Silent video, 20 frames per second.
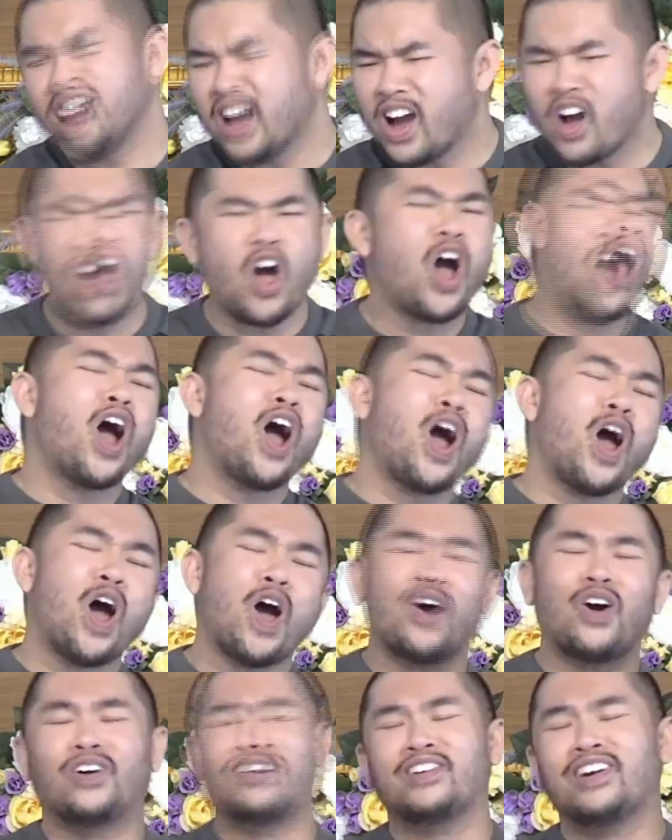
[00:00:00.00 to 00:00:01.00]

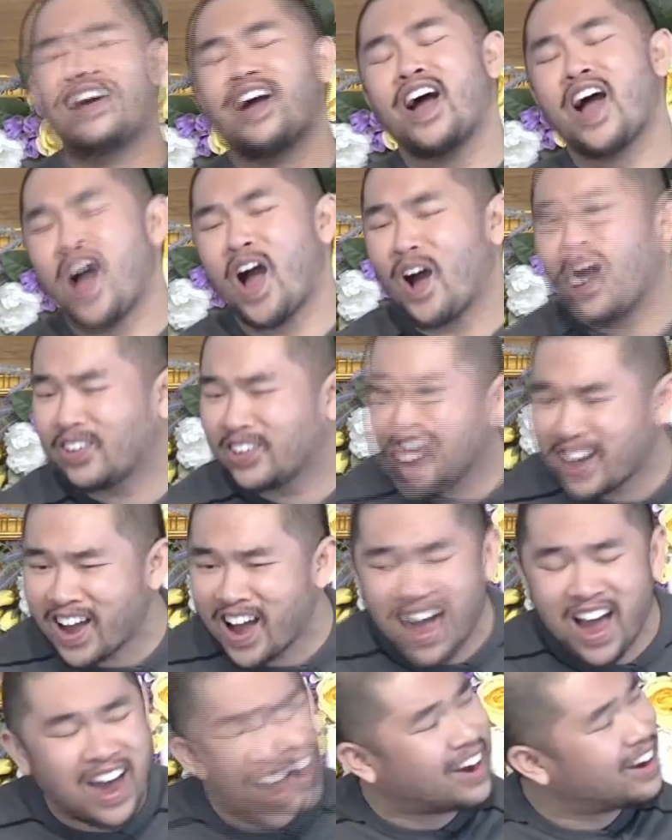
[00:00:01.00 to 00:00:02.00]
Oh, God.
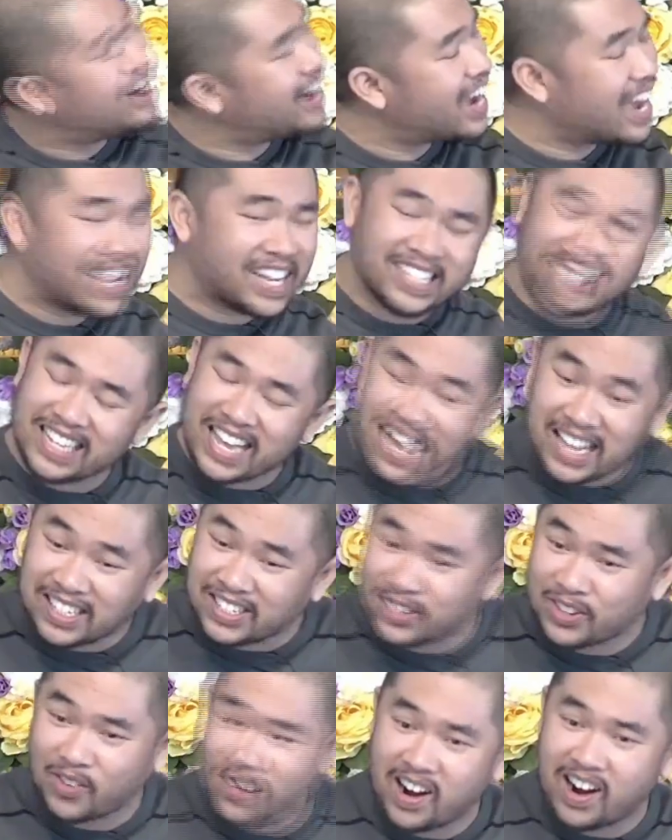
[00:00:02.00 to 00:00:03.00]
That's
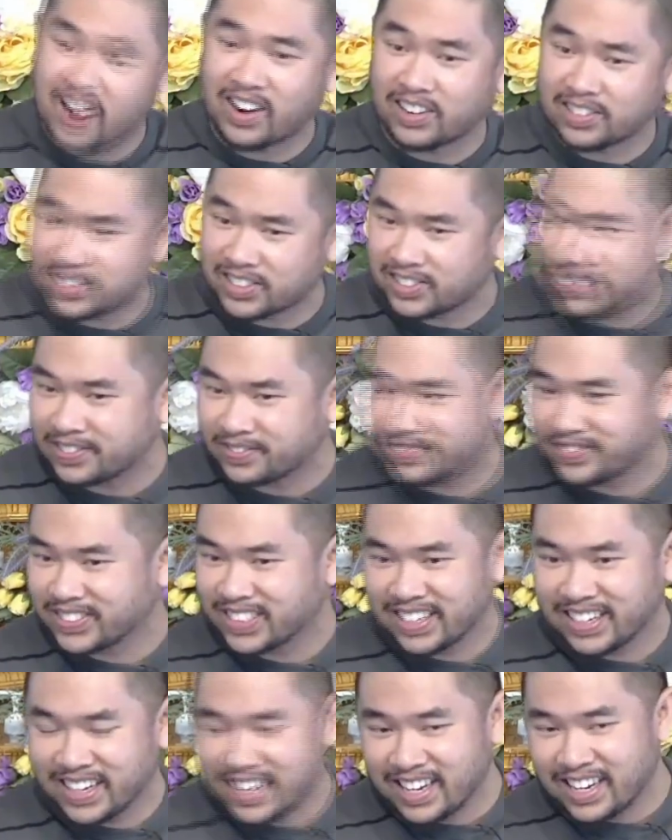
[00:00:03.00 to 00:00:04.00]
the worst.
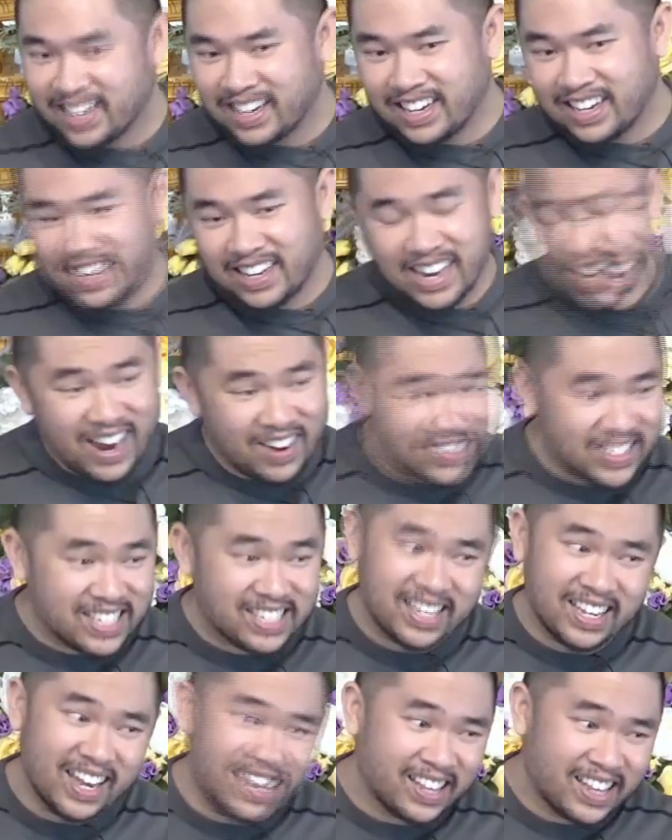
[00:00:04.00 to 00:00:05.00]
I have to
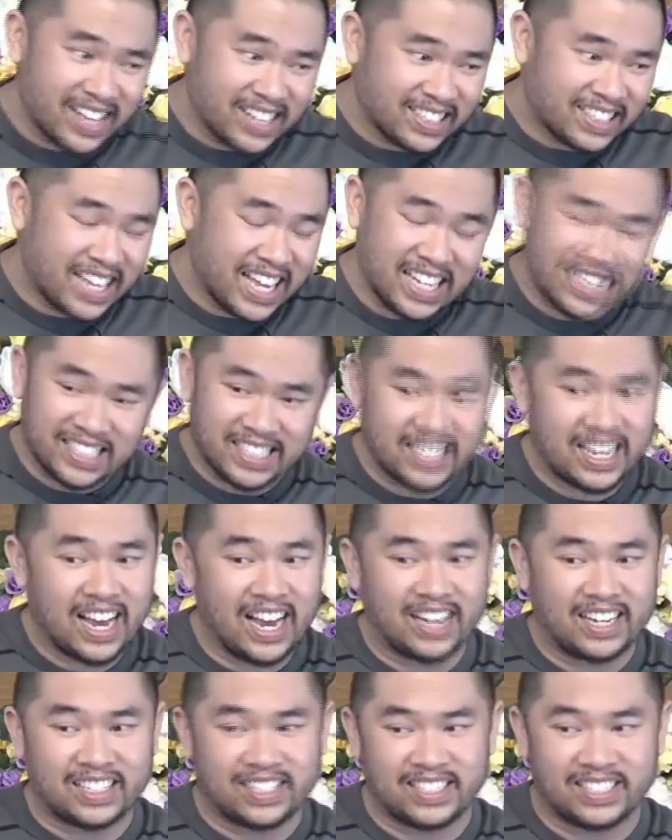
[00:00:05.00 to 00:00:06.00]
say, that
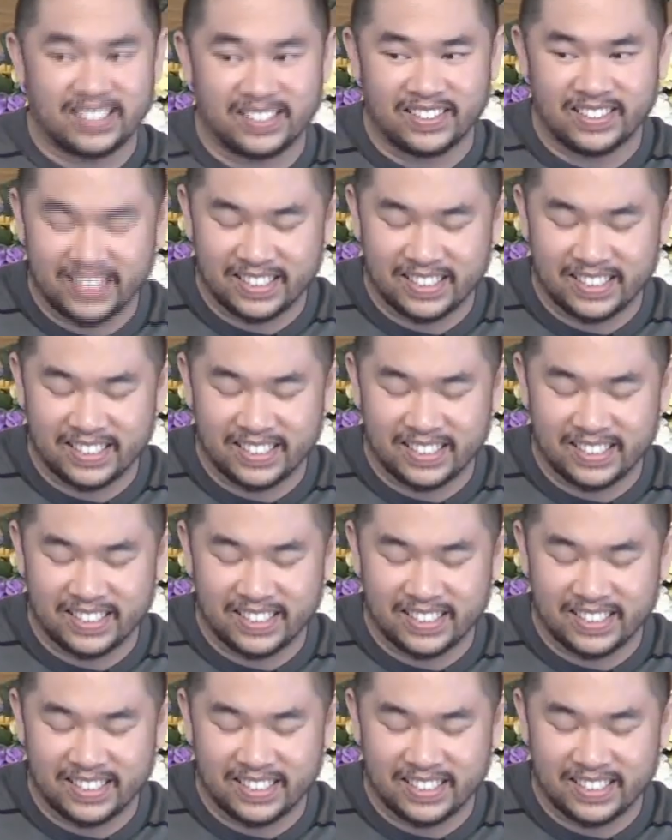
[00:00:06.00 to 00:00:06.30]
sucks.